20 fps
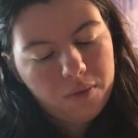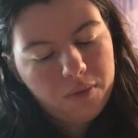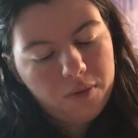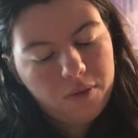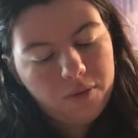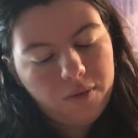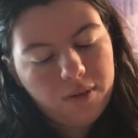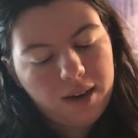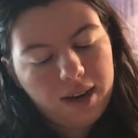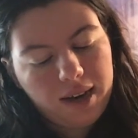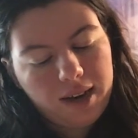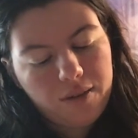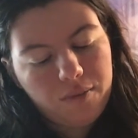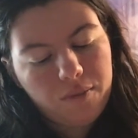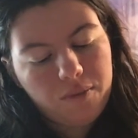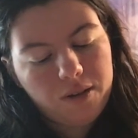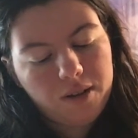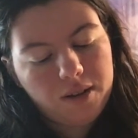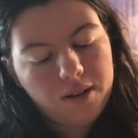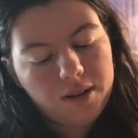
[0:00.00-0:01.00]
who
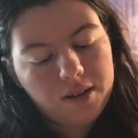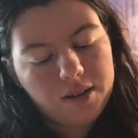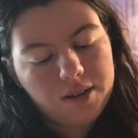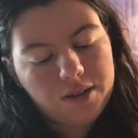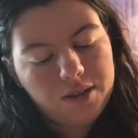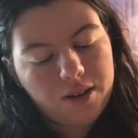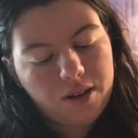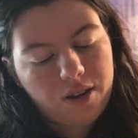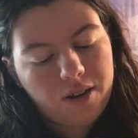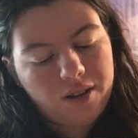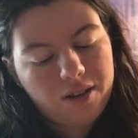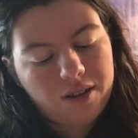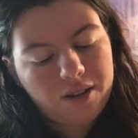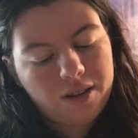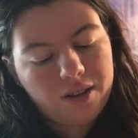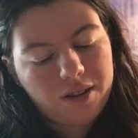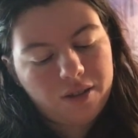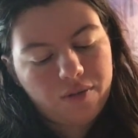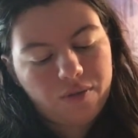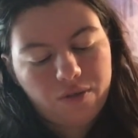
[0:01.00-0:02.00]
was
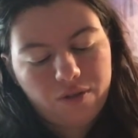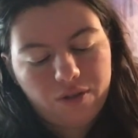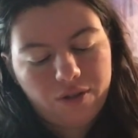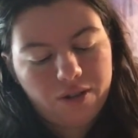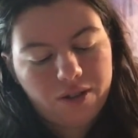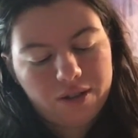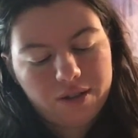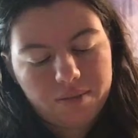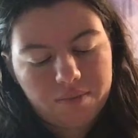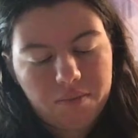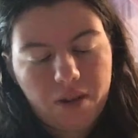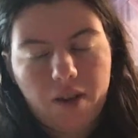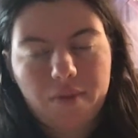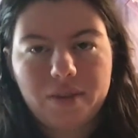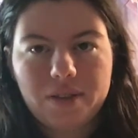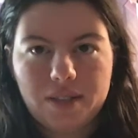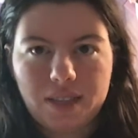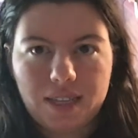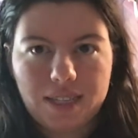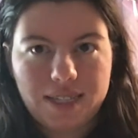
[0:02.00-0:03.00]
on the floor,
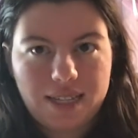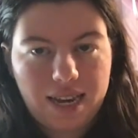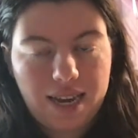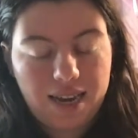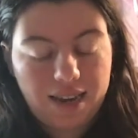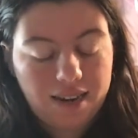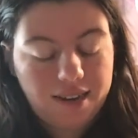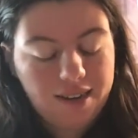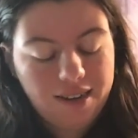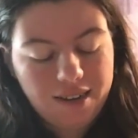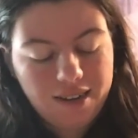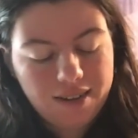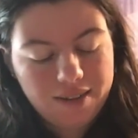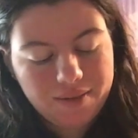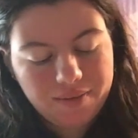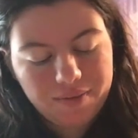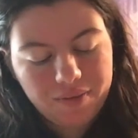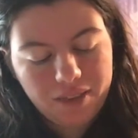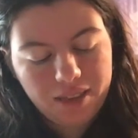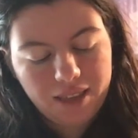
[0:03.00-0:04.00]
obviously dead.
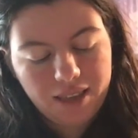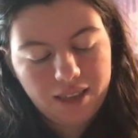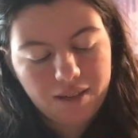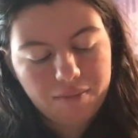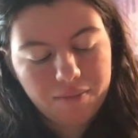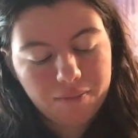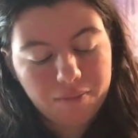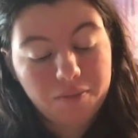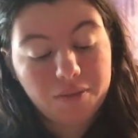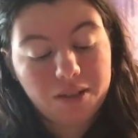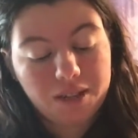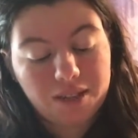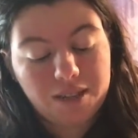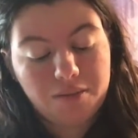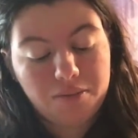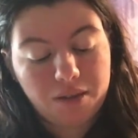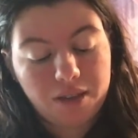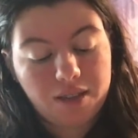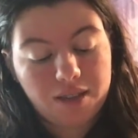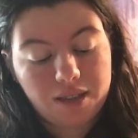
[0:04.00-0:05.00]
I'll
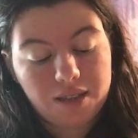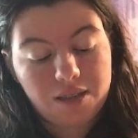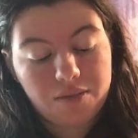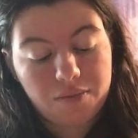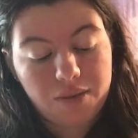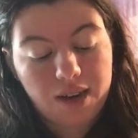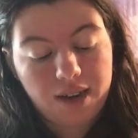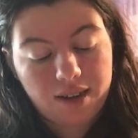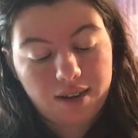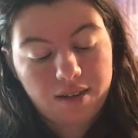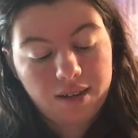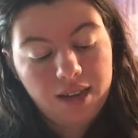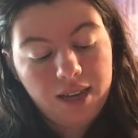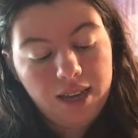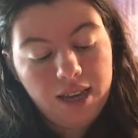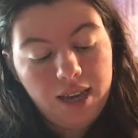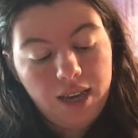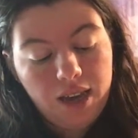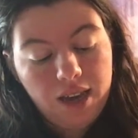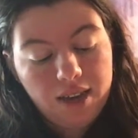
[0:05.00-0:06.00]
explain this well
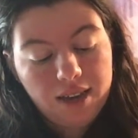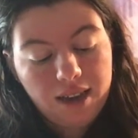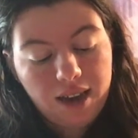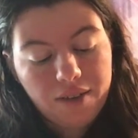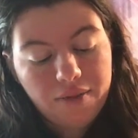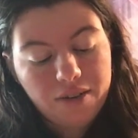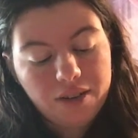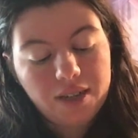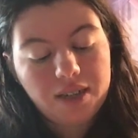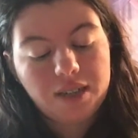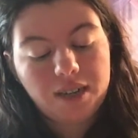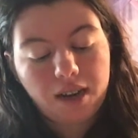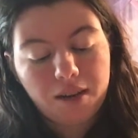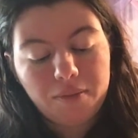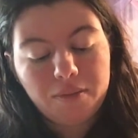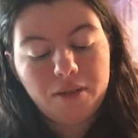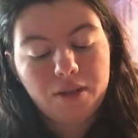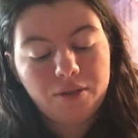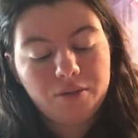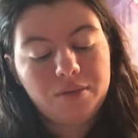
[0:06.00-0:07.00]
covered in
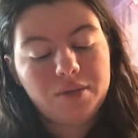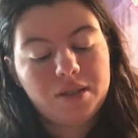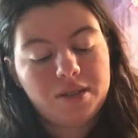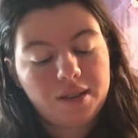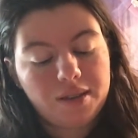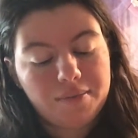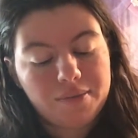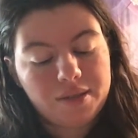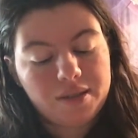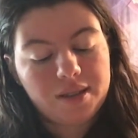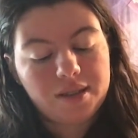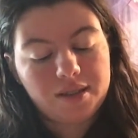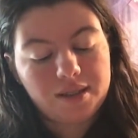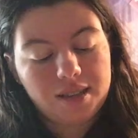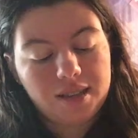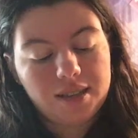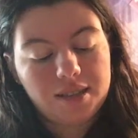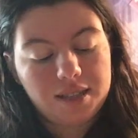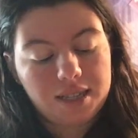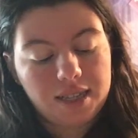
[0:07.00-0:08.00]
unknown
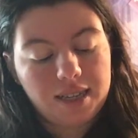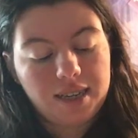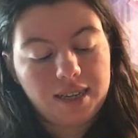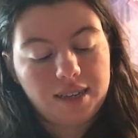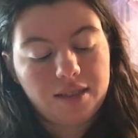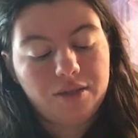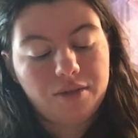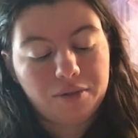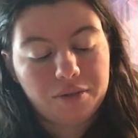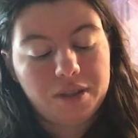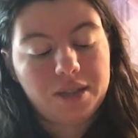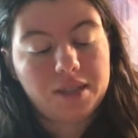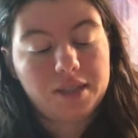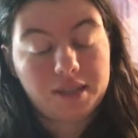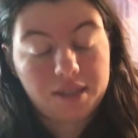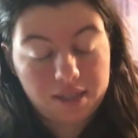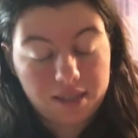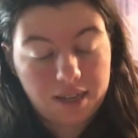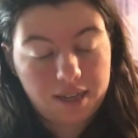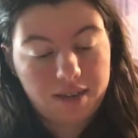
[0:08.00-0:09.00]
substance that's eating through his
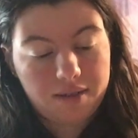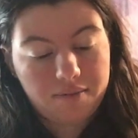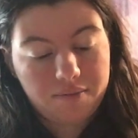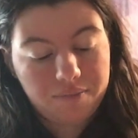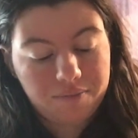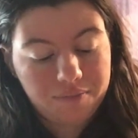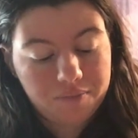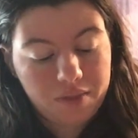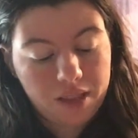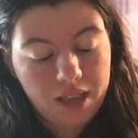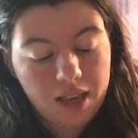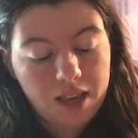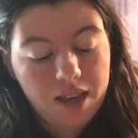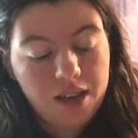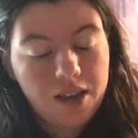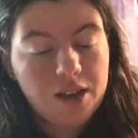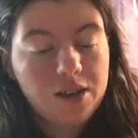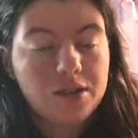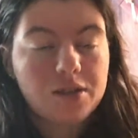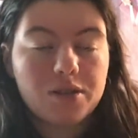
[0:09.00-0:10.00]
skin.
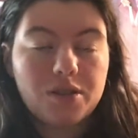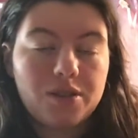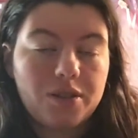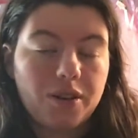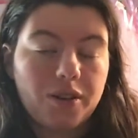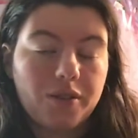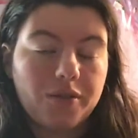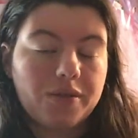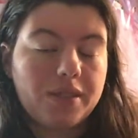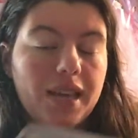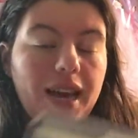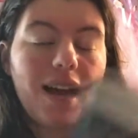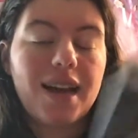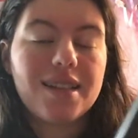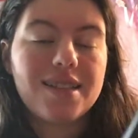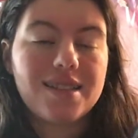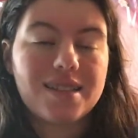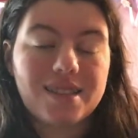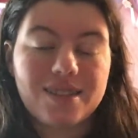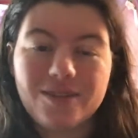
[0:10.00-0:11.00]
So
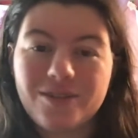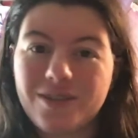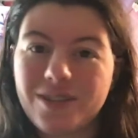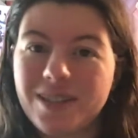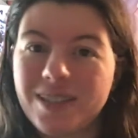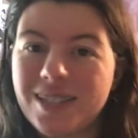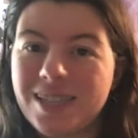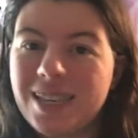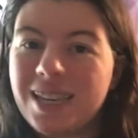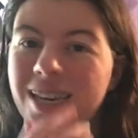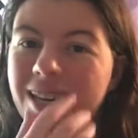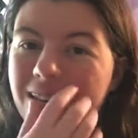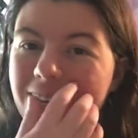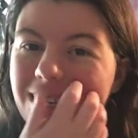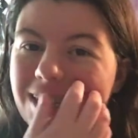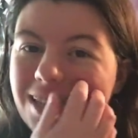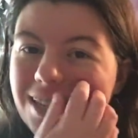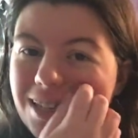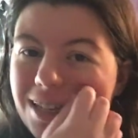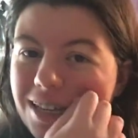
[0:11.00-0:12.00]
that's
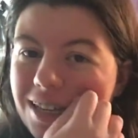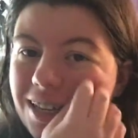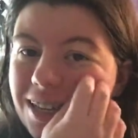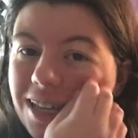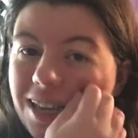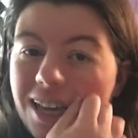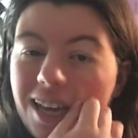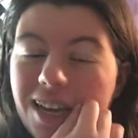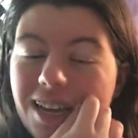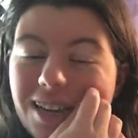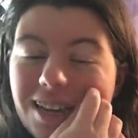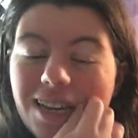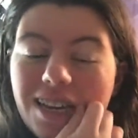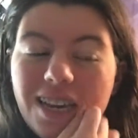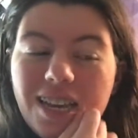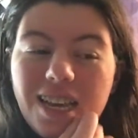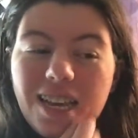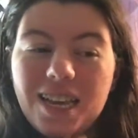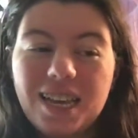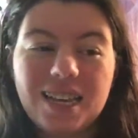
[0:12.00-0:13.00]
interesting, and
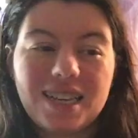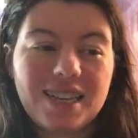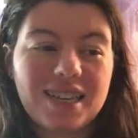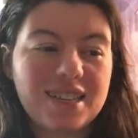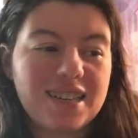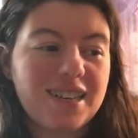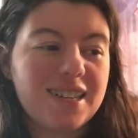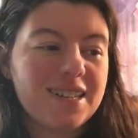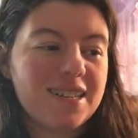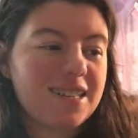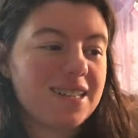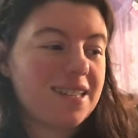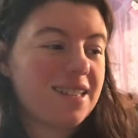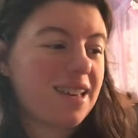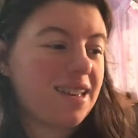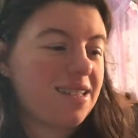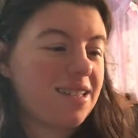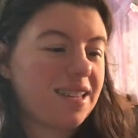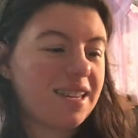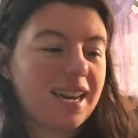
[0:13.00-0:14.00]
kind of
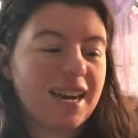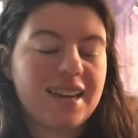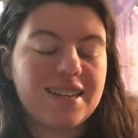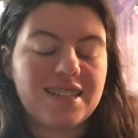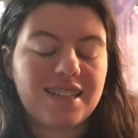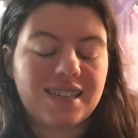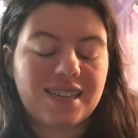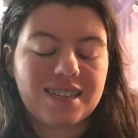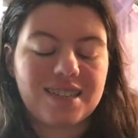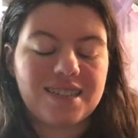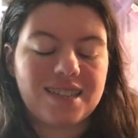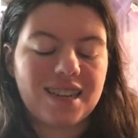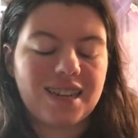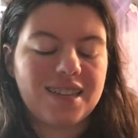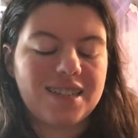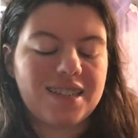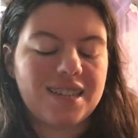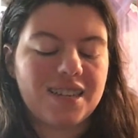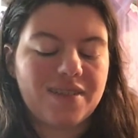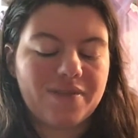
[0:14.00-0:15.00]
sounds like it has like a
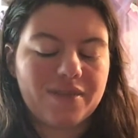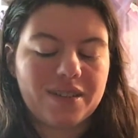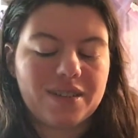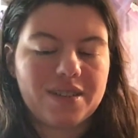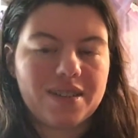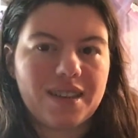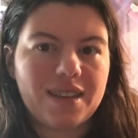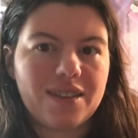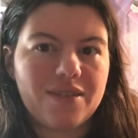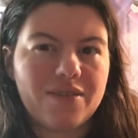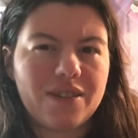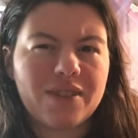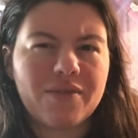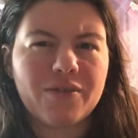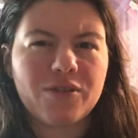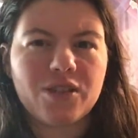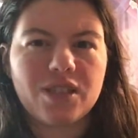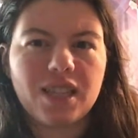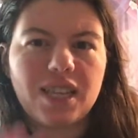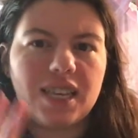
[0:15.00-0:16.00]
scientific side to it,
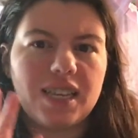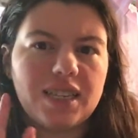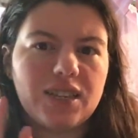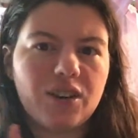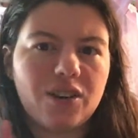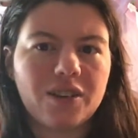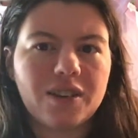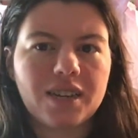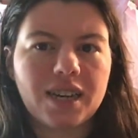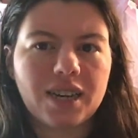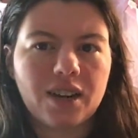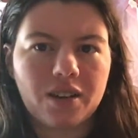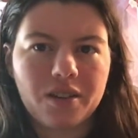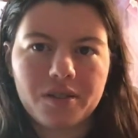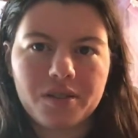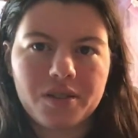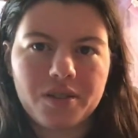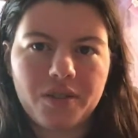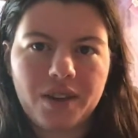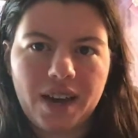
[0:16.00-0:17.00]
which the Darknet
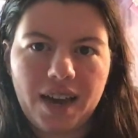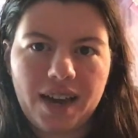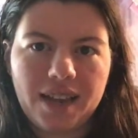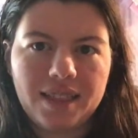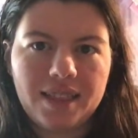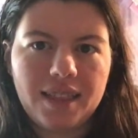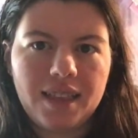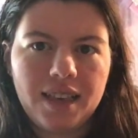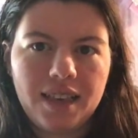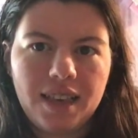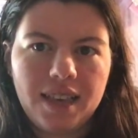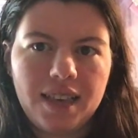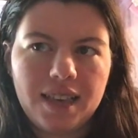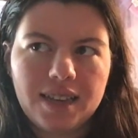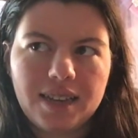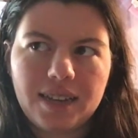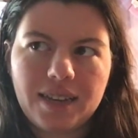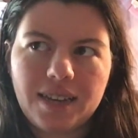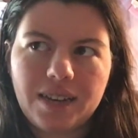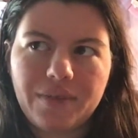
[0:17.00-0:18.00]
also had
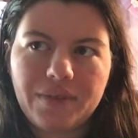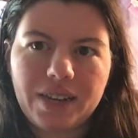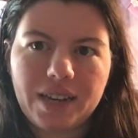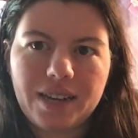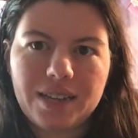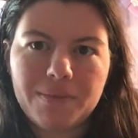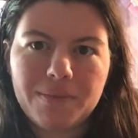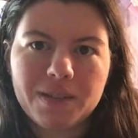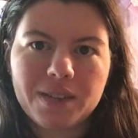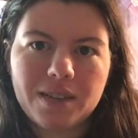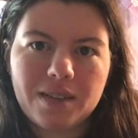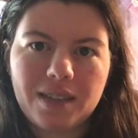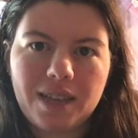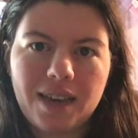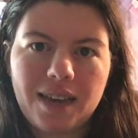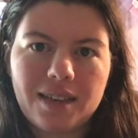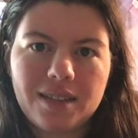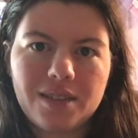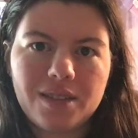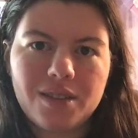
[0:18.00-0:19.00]
kind of an aspect of
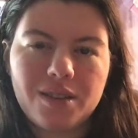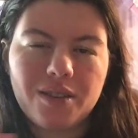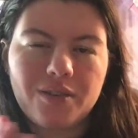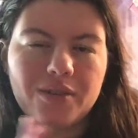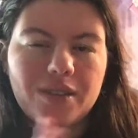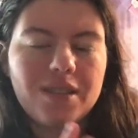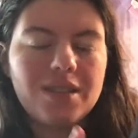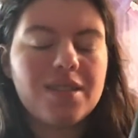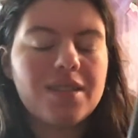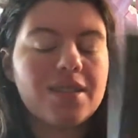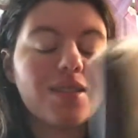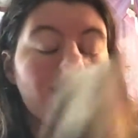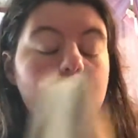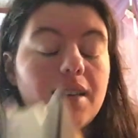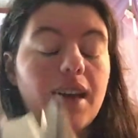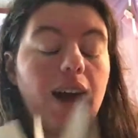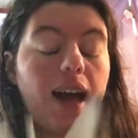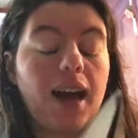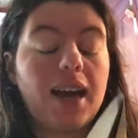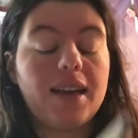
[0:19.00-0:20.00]
that. So this,
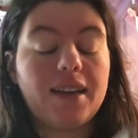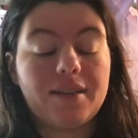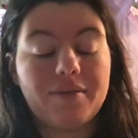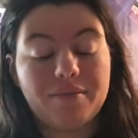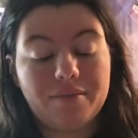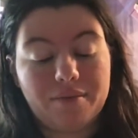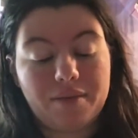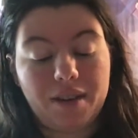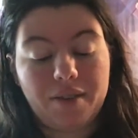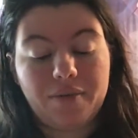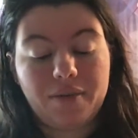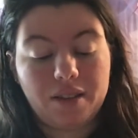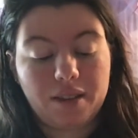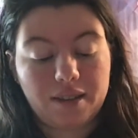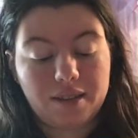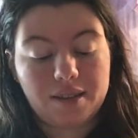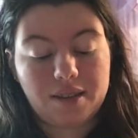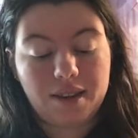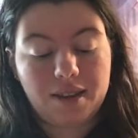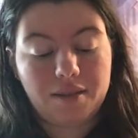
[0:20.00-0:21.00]
I am definitely
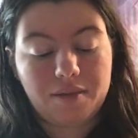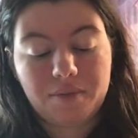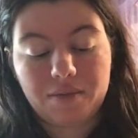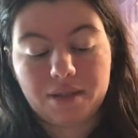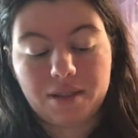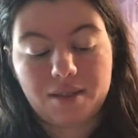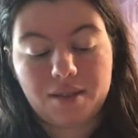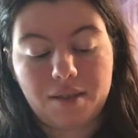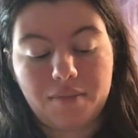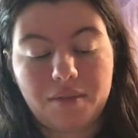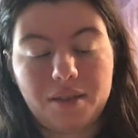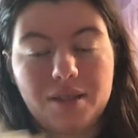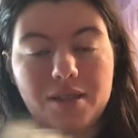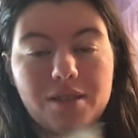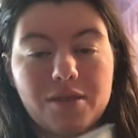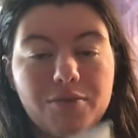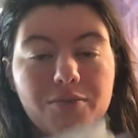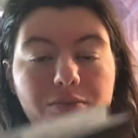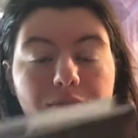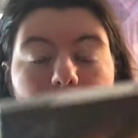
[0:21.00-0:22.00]
excited to pick this up. This
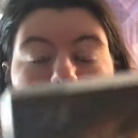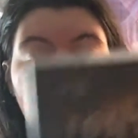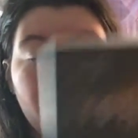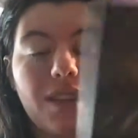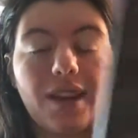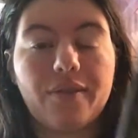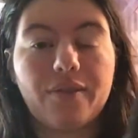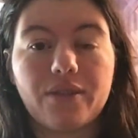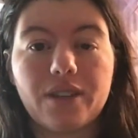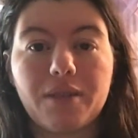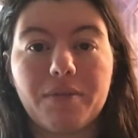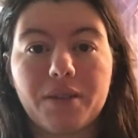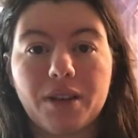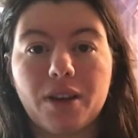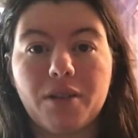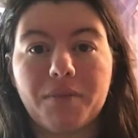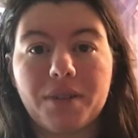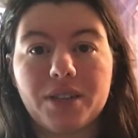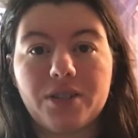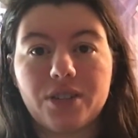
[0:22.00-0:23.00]
is will definitely be
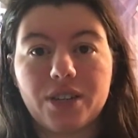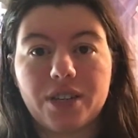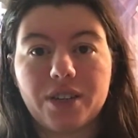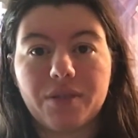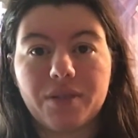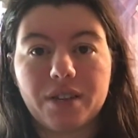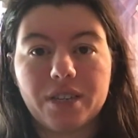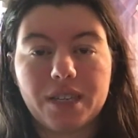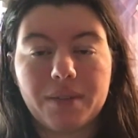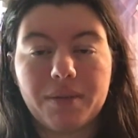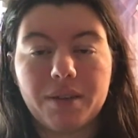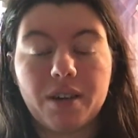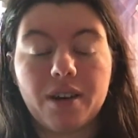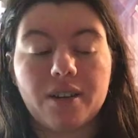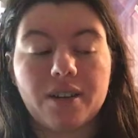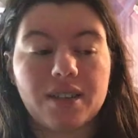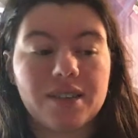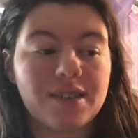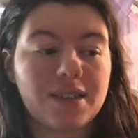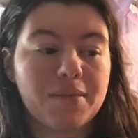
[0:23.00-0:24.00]
on my January
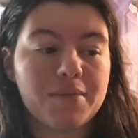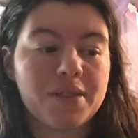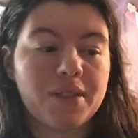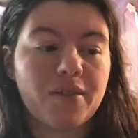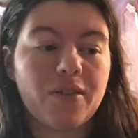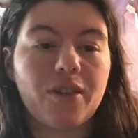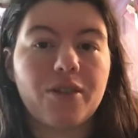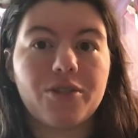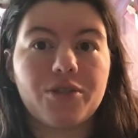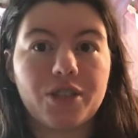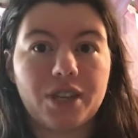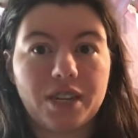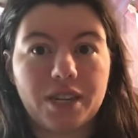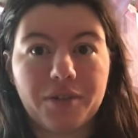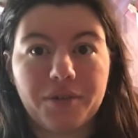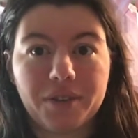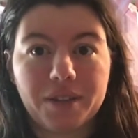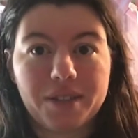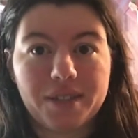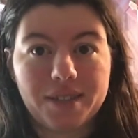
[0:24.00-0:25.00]
TBR. This comes out on
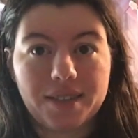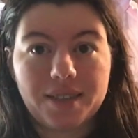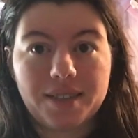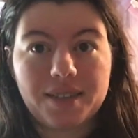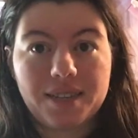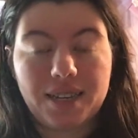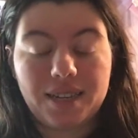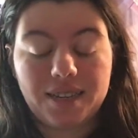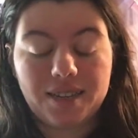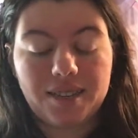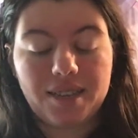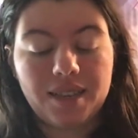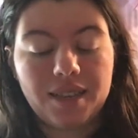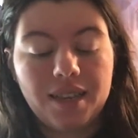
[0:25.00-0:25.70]
January 16th.